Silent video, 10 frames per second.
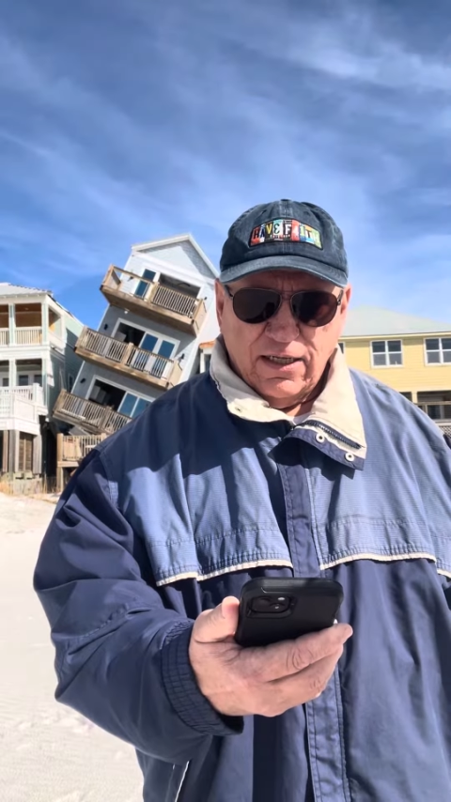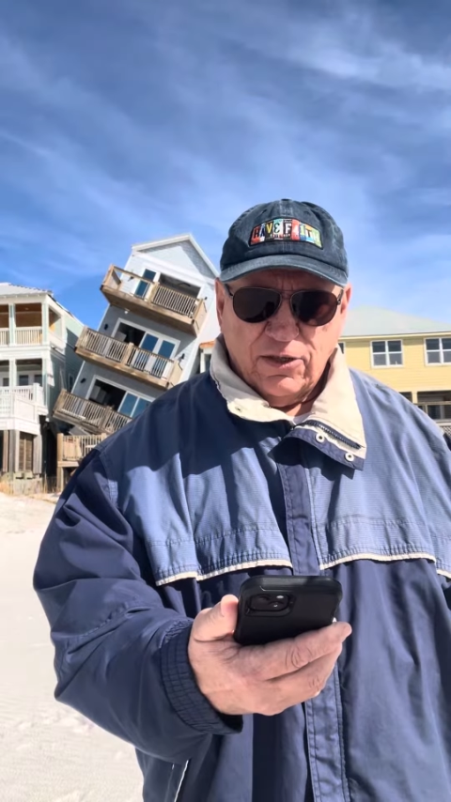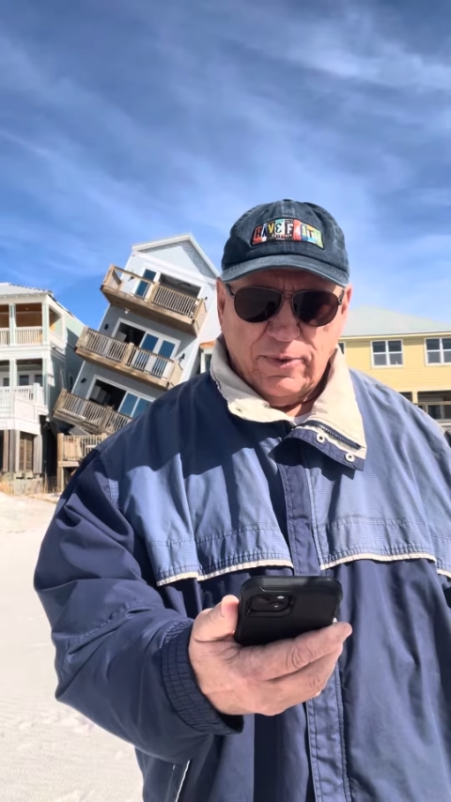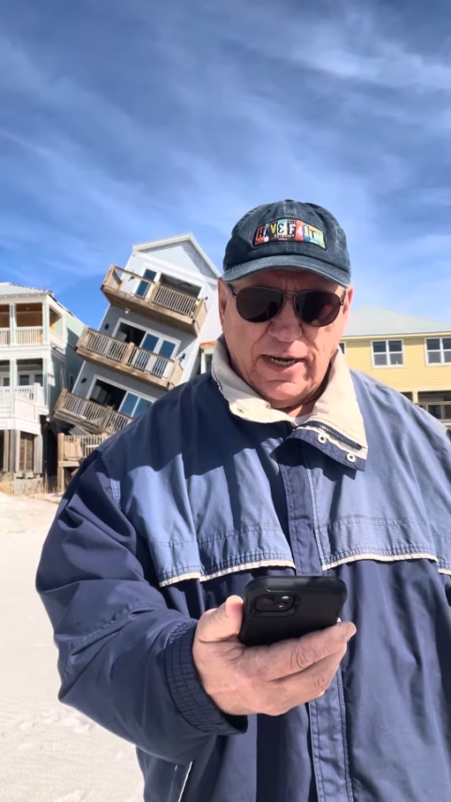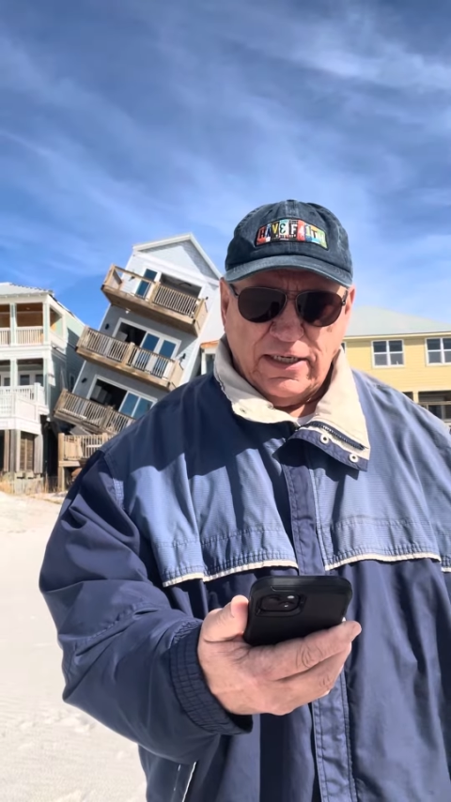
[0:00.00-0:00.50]
The
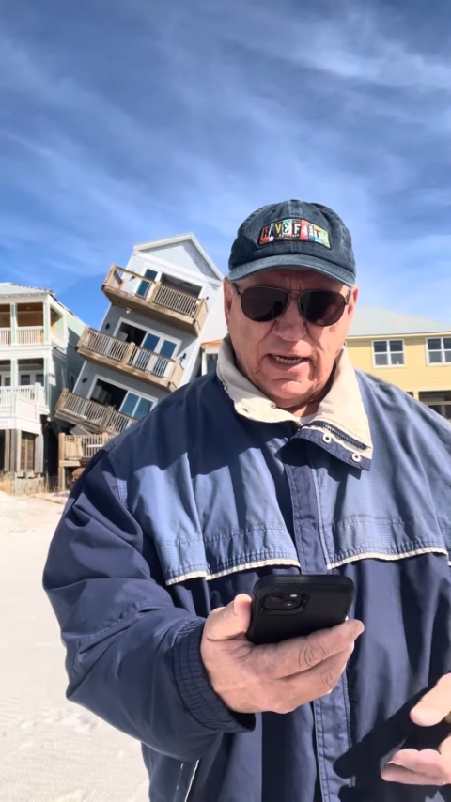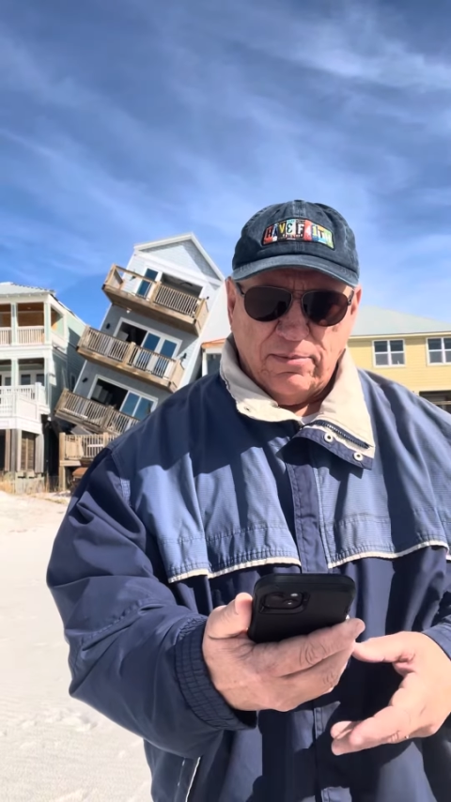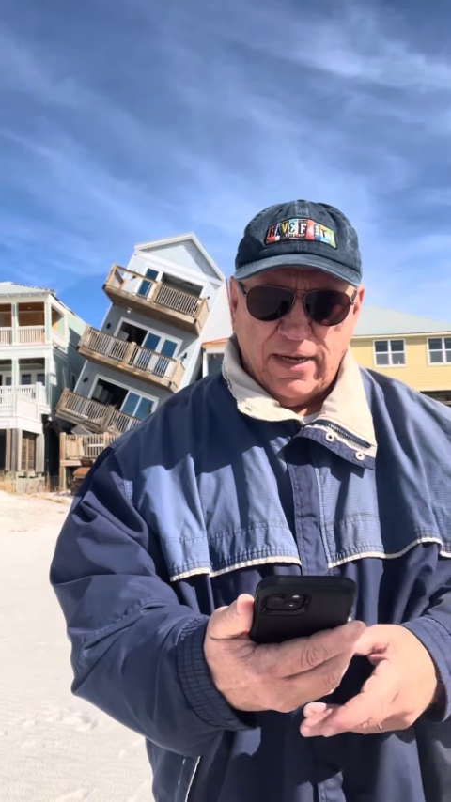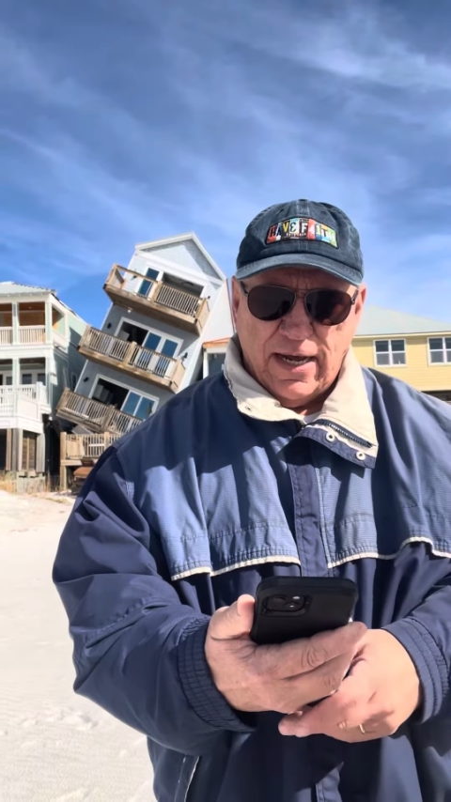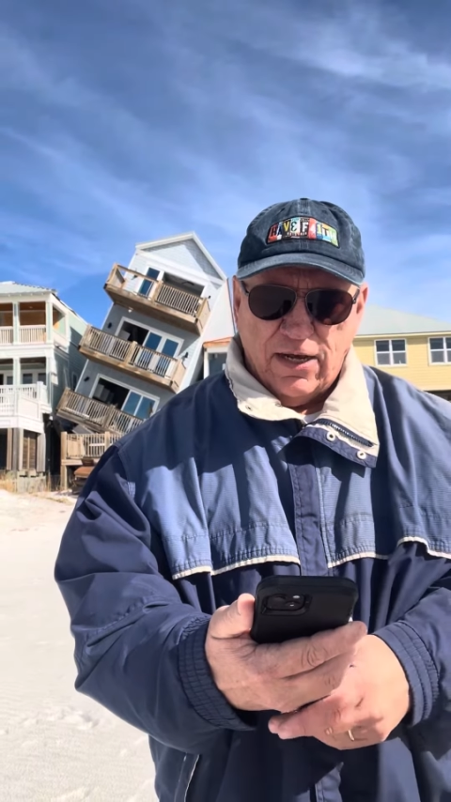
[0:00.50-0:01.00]
rain came
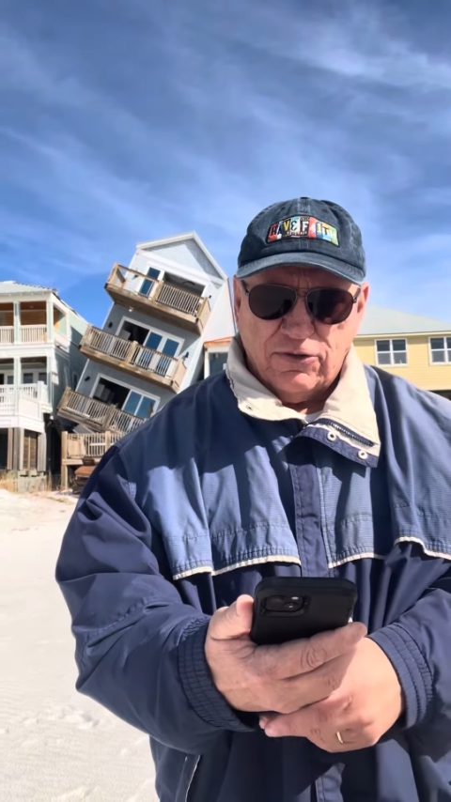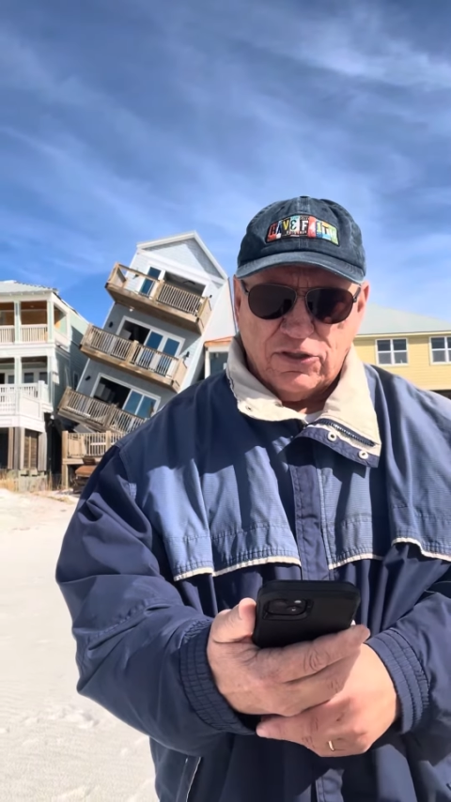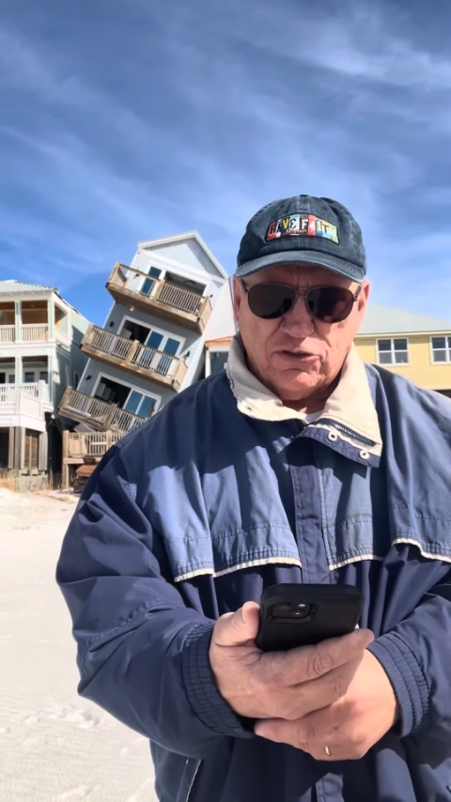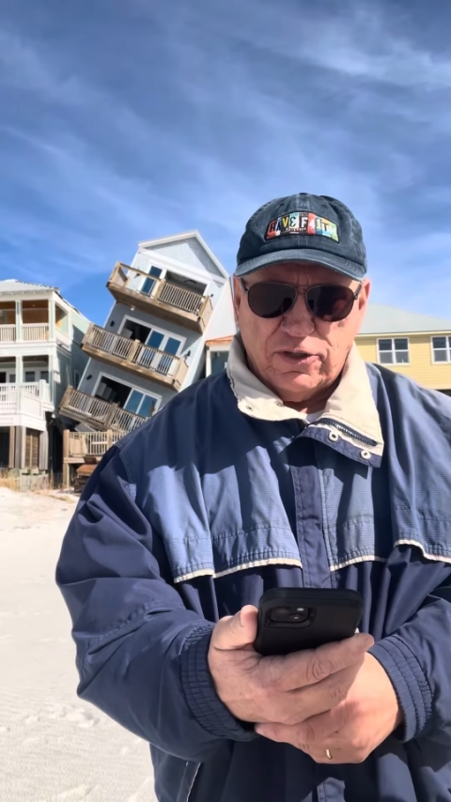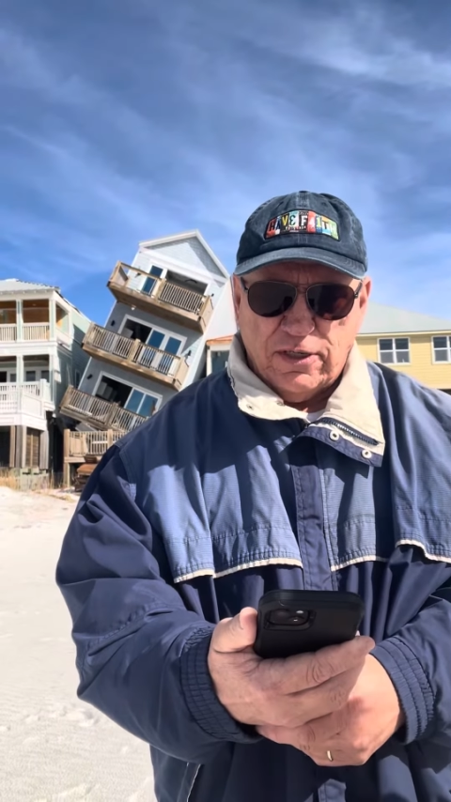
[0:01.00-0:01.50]
down, the
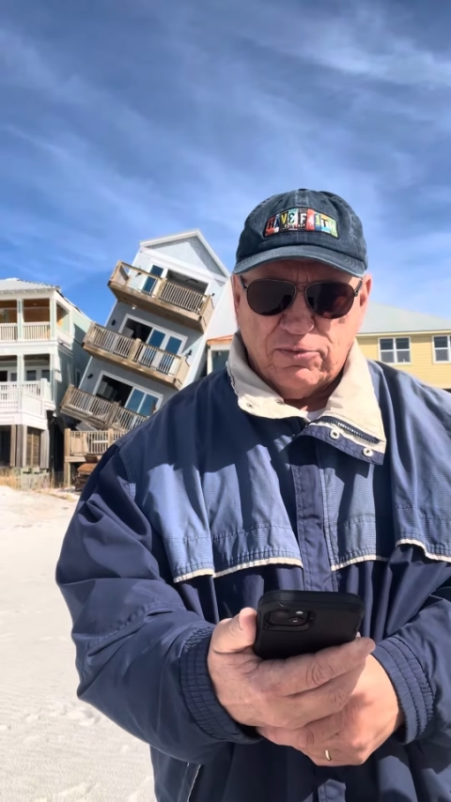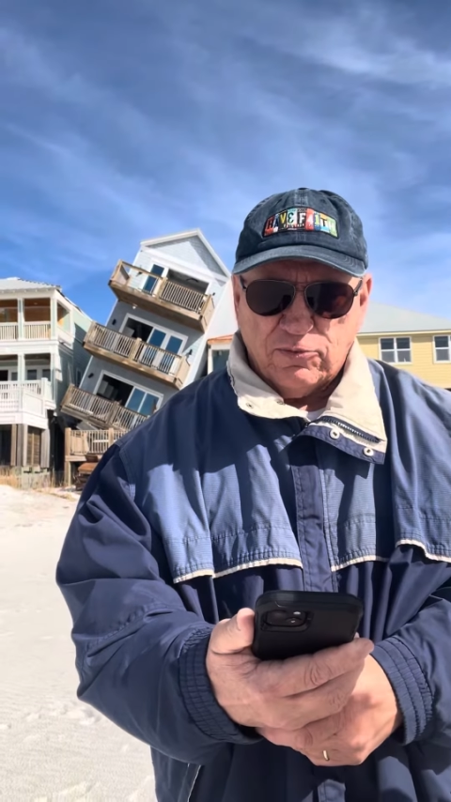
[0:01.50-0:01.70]
streams